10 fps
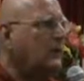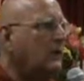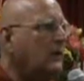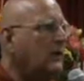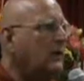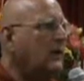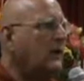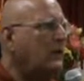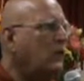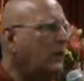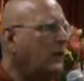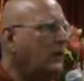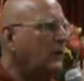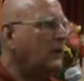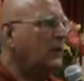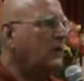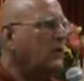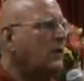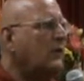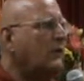So let me tell you about it.
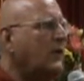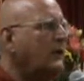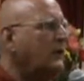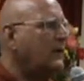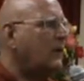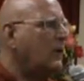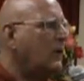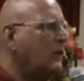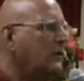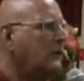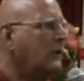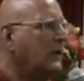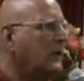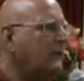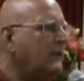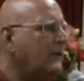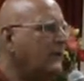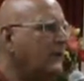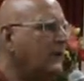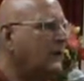You have wasted a quarter of your
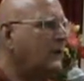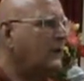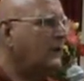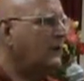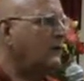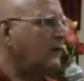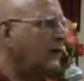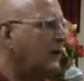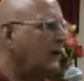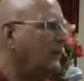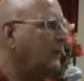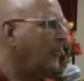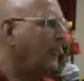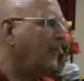life, he says to the sailor.